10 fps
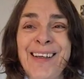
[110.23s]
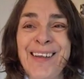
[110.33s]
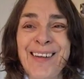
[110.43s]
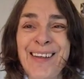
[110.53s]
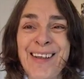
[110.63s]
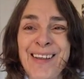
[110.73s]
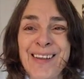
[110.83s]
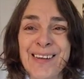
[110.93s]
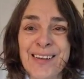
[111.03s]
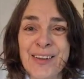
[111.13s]
the
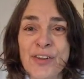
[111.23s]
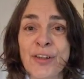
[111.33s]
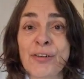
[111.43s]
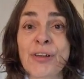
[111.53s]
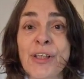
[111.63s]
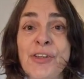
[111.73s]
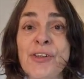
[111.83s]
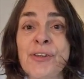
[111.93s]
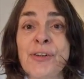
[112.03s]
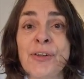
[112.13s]

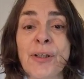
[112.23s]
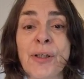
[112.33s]
generation